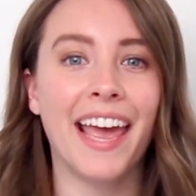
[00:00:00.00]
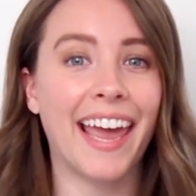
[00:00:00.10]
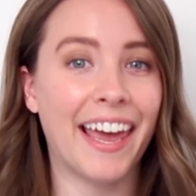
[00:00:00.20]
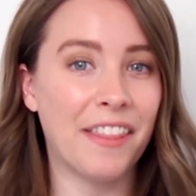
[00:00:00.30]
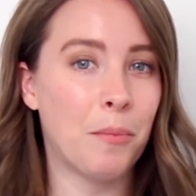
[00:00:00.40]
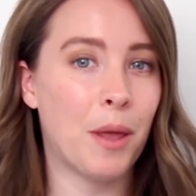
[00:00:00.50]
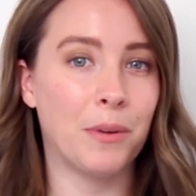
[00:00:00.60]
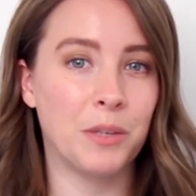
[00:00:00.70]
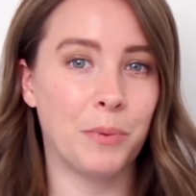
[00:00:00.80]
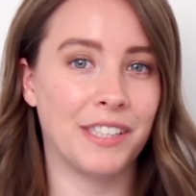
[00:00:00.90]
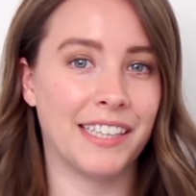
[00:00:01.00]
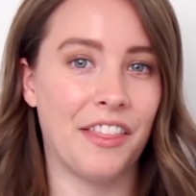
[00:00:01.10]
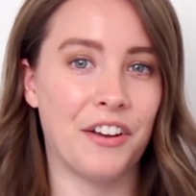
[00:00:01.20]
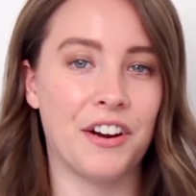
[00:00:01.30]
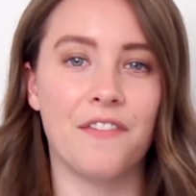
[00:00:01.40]
and they'll be able to put
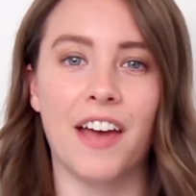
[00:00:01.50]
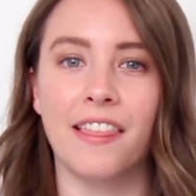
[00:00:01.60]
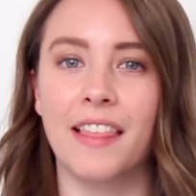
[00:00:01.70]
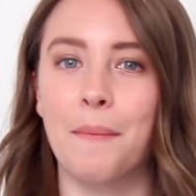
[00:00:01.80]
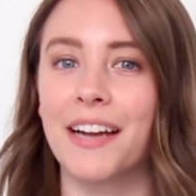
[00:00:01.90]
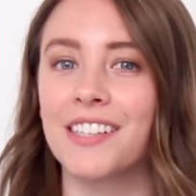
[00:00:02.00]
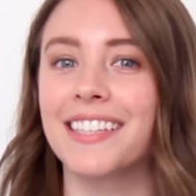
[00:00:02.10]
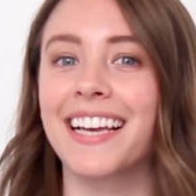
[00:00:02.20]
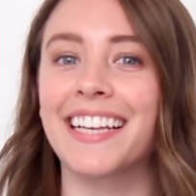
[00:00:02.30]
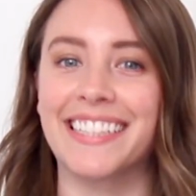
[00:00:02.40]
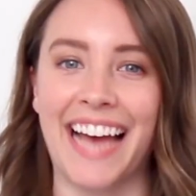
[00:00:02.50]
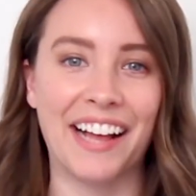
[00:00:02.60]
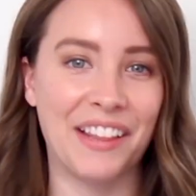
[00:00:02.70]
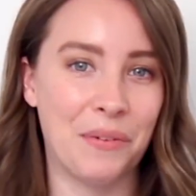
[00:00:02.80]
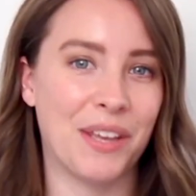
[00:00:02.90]
together an event that matches
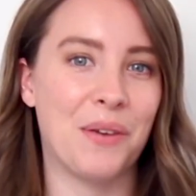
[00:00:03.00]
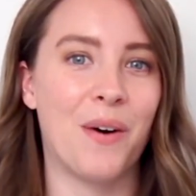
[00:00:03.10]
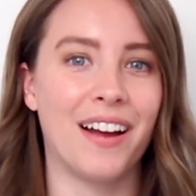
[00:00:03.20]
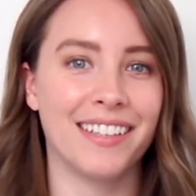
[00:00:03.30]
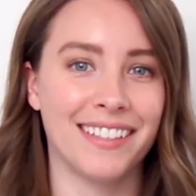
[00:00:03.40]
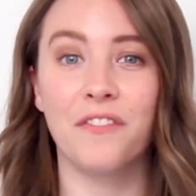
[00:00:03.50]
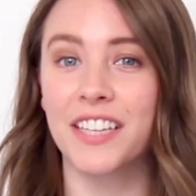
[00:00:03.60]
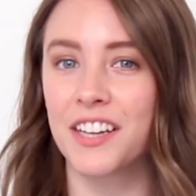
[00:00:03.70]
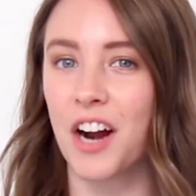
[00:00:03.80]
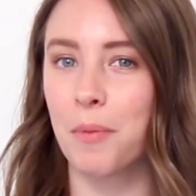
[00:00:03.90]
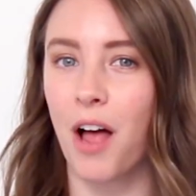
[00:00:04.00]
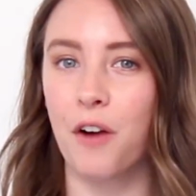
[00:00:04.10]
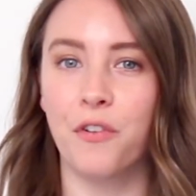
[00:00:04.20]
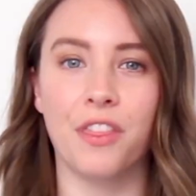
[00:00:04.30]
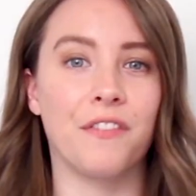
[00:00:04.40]
exactly what you want. Visit our
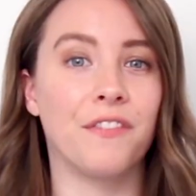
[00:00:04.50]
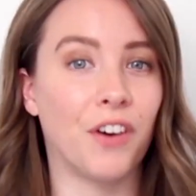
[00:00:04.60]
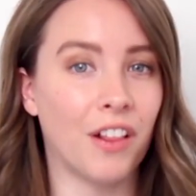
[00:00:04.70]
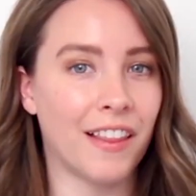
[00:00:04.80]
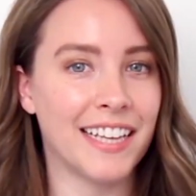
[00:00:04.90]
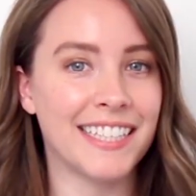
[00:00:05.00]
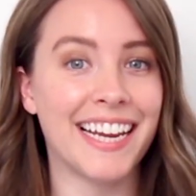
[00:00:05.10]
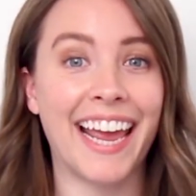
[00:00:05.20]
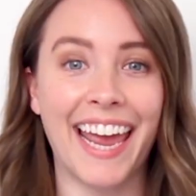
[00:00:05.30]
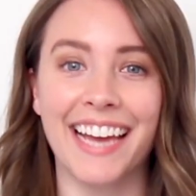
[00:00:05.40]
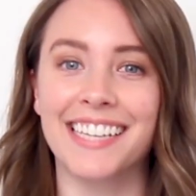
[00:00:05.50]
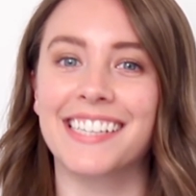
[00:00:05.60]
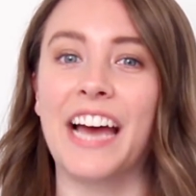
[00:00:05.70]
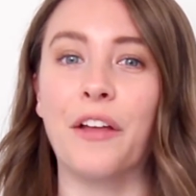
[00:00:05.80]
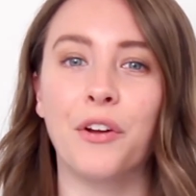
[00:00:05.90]
blog for the full list and
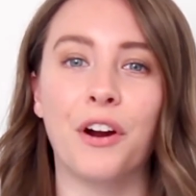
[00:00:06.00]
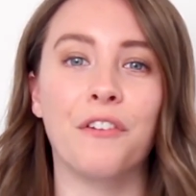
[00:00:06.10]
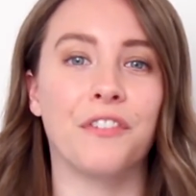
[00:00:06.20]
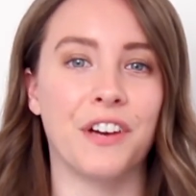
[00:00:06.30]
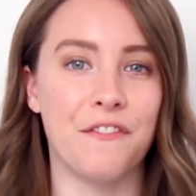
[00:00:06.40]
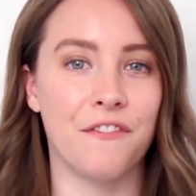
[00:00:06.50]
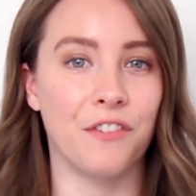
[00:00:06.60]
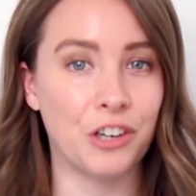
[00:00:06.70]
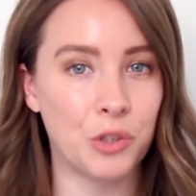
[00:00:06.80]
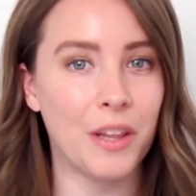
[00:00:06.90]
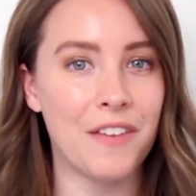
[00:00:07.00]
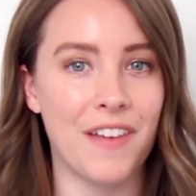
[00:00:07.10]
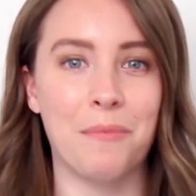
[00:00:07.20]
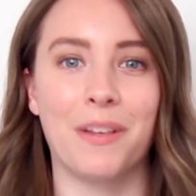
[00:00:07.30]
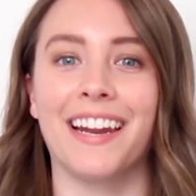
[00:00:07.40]
download our free virtual
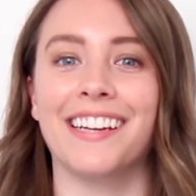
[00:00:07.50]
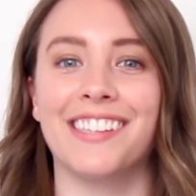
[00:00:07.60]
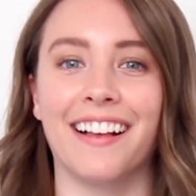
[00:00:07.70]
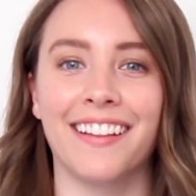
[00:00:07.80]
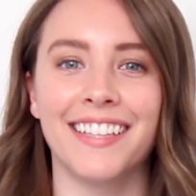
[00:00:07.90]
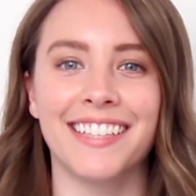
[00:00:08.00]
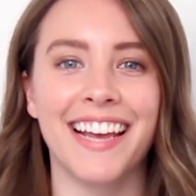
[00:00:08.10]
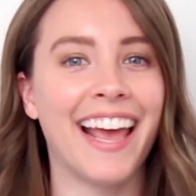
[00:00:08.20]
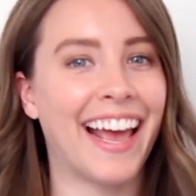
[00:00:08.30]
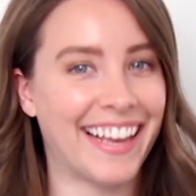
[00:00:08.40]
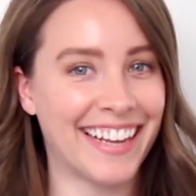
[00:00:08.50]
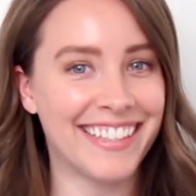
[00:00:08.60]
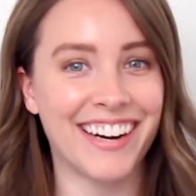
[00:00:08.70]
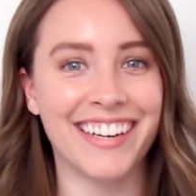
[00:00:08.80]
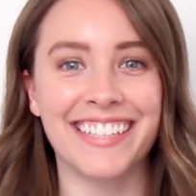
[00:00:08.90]
event planning checklist and get
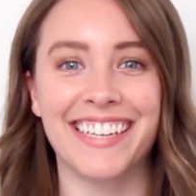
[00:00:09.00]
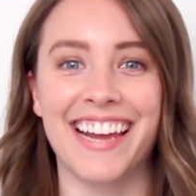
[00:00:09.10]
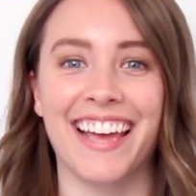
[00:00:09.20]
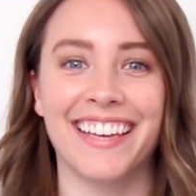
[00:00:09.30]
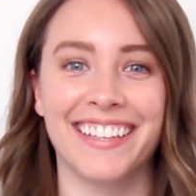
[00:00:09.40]
started today.